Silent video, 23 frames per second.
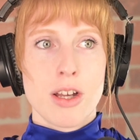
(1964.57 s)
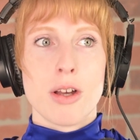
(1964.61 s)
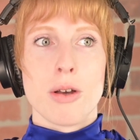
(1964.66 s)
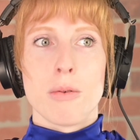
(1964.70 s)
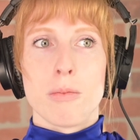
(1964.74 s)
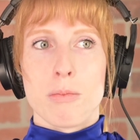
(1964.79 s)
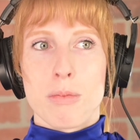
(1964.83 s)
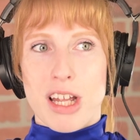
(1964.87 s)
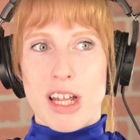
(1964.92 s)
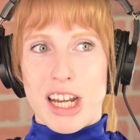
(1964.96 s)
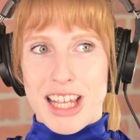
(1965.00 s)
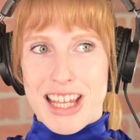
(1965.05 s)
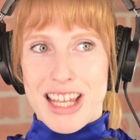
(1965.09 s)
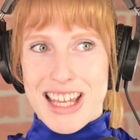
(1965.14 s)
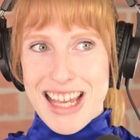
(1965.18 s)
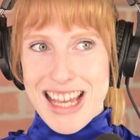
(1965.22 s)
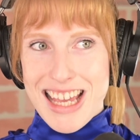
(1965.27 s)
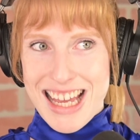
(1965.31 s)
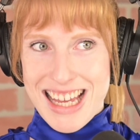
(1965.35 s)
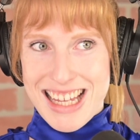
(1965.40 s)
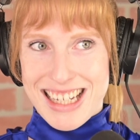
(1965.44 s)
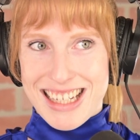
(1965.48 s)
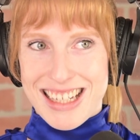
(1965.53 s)
But
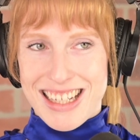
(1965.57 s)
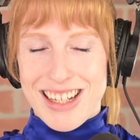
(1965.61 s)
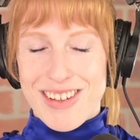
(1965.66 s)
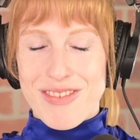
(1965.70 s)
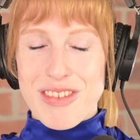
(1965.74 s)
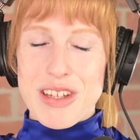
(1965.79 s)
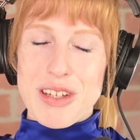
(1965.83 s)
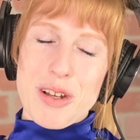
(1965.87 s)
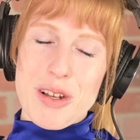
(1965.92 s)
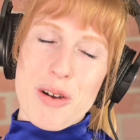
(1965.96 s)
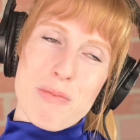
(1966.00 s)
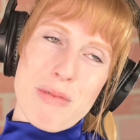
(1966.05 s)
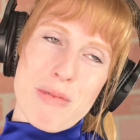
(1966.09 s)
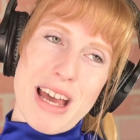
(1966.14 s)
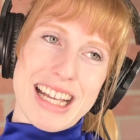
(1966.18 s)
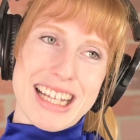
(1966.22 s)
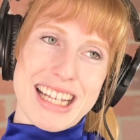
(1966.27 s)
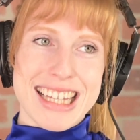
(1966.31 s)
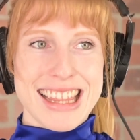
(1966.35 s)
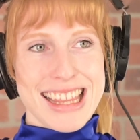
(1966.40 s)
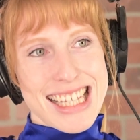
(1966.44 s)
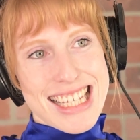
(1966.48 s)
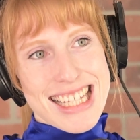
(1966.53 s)
again, if you go back
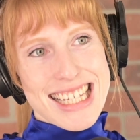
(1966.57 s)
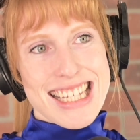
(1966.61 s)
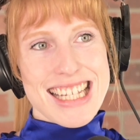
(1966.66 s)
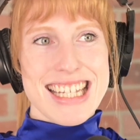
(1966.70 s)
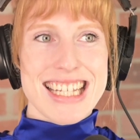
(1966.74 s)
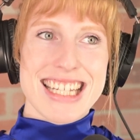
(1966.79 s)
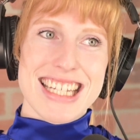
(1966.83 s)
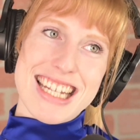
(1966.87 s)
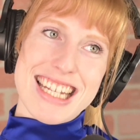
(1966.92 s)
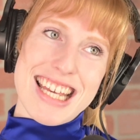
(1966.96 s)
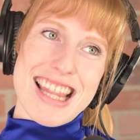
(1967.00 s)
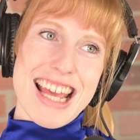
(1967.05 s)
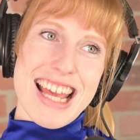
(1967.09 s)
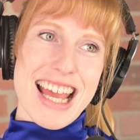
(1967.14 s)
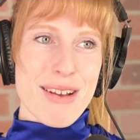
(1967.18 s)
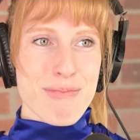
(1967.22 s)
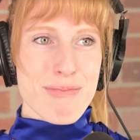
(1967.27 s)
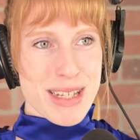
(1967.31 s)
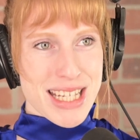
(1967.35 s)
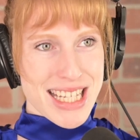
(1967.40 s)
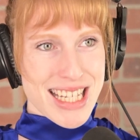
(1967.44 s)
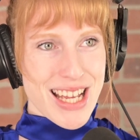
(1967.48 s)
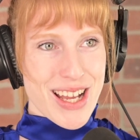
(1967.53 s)
and listen to the
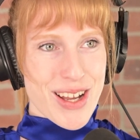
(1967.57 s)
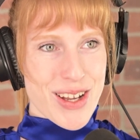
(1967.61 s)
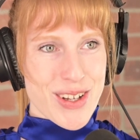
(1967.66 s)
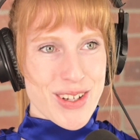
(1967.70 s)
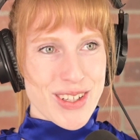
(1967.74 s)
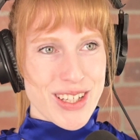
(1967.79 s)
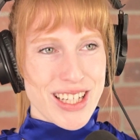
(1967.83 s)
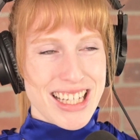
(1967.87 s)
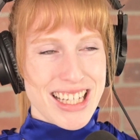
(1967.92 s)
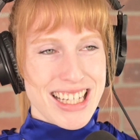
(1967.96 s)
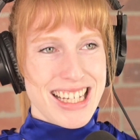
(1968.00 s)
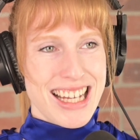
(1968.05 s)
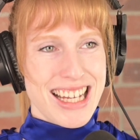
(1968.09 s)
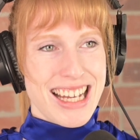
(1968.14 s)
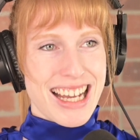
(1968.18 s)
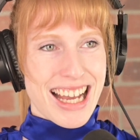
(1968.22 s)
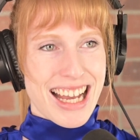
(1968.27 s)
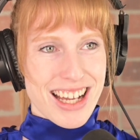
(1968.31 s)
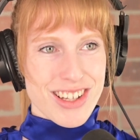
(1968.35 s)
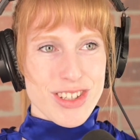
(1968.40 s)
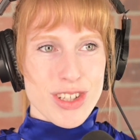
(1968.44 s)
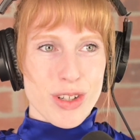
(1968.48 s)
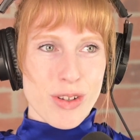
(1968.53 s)
episode,
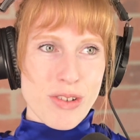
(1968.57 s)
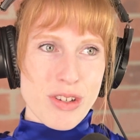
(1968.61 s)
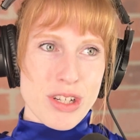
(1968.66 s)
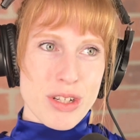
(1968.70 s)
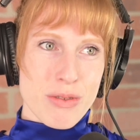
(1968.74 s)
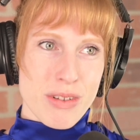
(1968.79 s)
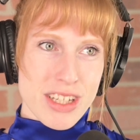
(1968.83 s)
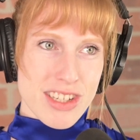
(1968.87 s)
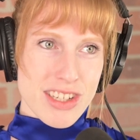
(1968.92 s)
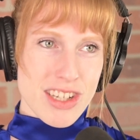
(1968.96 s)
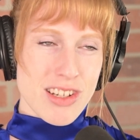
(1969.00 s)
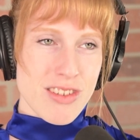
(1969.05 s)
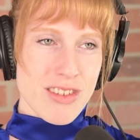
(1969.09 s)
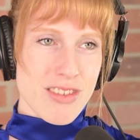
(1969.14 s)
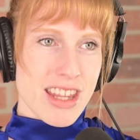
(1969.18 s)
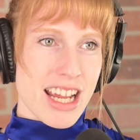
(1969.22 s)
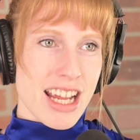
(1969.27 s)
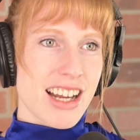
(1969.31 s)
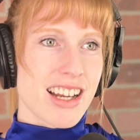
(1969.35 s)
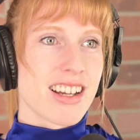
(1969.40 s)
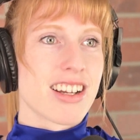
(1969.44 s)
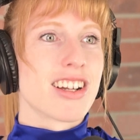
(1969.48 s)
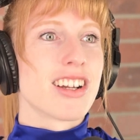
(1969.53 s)
I told you what to do
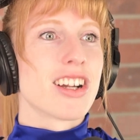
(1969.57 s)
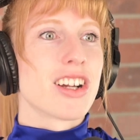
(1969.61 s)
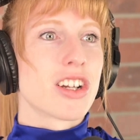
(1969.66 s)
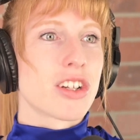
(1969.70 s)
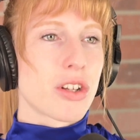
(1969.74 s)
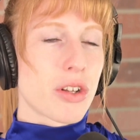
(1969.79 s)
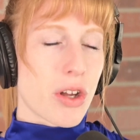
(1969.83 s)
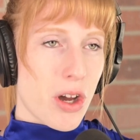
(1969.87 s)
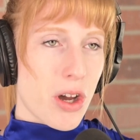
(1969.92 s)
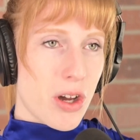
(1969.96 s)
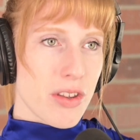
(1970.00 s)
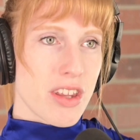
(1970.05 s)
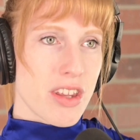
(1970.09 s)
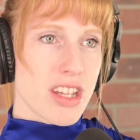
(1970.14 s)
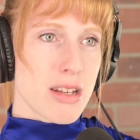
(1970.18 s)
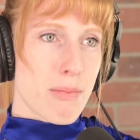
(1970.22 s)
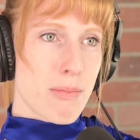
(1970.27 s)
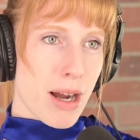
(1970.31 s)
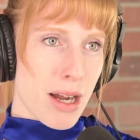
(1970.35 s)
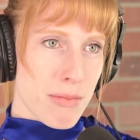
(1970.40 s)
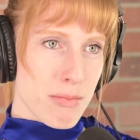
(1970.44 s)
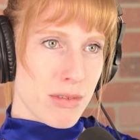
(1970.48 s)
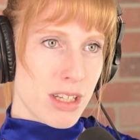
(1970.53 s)
there. Call the
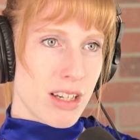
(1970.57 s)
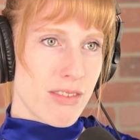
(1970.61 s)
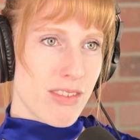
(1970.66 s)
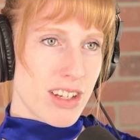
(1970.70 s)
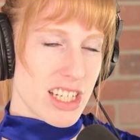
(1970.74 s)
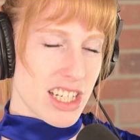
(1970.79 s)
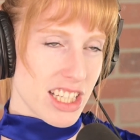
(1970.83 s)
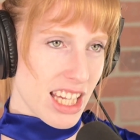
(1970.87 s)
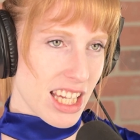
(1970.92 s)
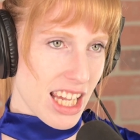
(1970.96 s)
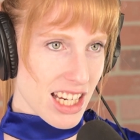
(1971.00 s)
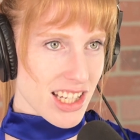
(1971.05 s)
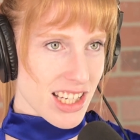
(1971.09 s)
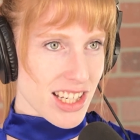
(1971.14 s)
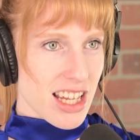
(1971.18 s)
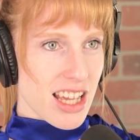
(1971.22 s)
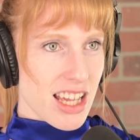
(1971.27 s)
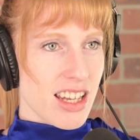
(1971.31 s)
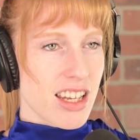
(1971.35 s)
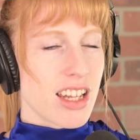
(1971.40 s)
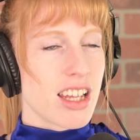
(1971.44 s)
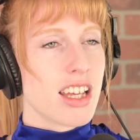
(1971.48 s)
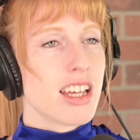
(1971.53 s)
Department of
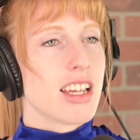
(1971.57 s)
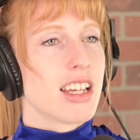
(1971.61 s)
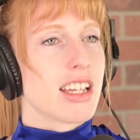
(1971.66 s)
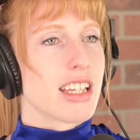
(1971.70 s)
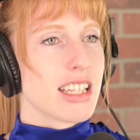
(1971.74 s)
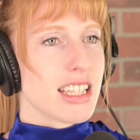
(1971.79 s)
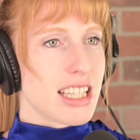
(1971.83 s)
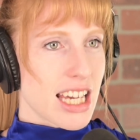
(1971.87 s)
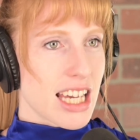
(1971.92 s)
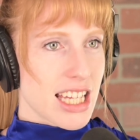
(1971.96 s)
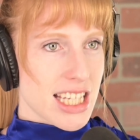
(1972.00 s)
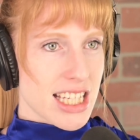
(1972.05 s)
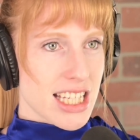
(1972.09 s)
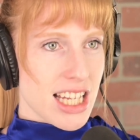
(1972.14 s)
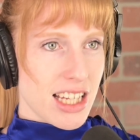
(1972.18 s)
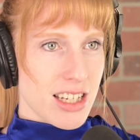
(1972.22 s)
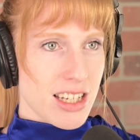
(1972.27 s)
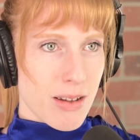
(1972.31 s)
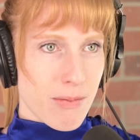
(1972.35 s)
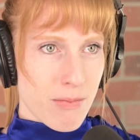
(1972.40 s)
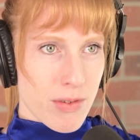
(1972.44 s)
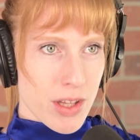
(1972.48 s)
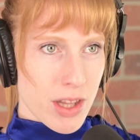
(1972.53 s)
Education, get signed
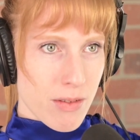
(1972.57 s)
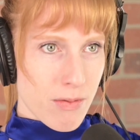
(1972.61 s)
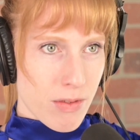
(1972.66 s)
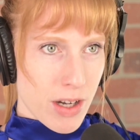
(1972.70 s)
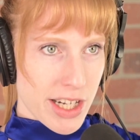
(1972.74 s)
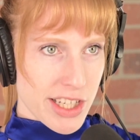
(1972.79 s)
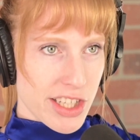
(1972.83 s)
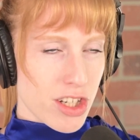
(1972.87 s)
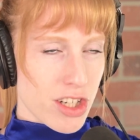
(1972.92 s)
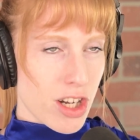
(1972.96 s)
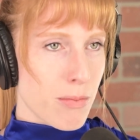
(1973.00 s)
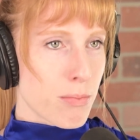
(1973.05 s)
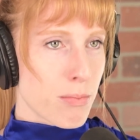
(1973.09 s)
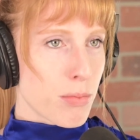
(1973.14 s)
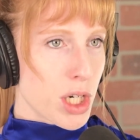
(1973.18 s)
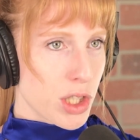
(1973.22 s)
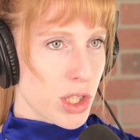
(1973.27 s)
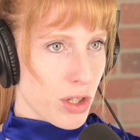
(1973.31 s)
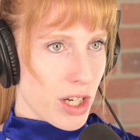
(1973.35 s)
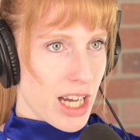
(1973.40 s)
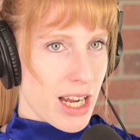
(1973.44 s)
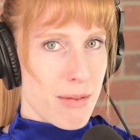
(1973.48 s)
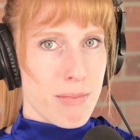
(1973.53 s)
up for the Fresh Start
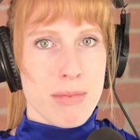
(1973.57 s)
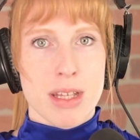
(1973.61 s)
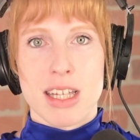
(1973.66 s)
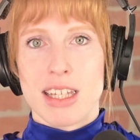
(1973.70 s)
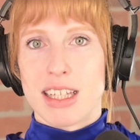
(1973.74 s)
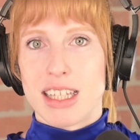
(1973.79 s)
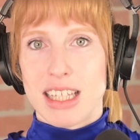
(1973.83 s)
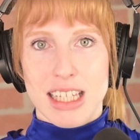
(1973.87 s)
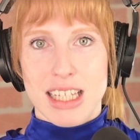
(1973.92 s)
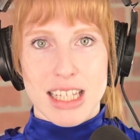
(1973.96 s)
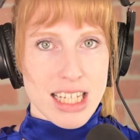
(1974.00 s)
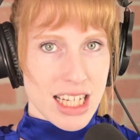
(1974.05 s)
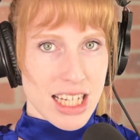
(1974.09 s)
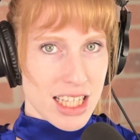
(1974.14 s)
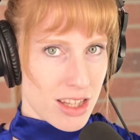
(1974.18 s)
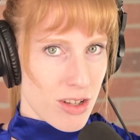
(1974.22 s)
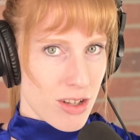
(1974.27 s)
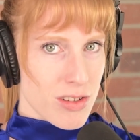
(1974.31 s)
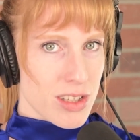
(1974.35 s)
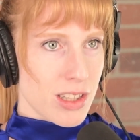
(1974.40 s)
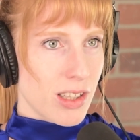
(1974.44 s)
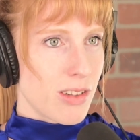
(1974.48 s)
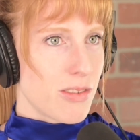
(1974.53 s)
program, get
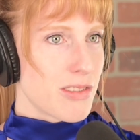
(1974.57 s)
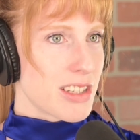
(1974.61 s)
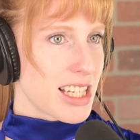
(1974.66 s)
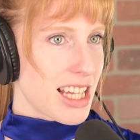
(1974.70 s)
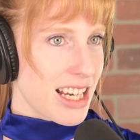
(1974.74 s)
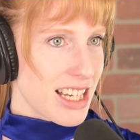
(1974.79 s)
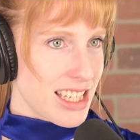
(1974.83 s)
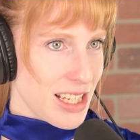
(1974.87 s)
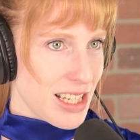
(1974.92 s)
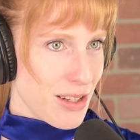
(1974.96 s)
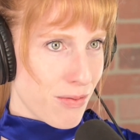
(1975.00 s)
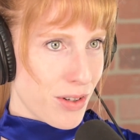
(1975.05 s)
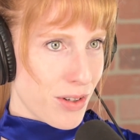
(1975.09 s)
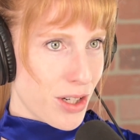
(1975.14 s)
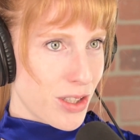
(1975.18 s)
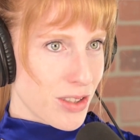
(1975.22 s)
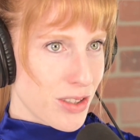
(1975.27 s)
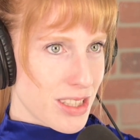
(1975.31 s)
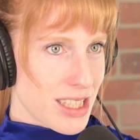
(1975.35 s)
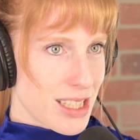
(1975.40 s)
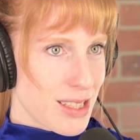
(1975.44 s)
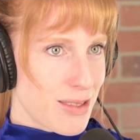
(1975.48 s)
those loans at a default.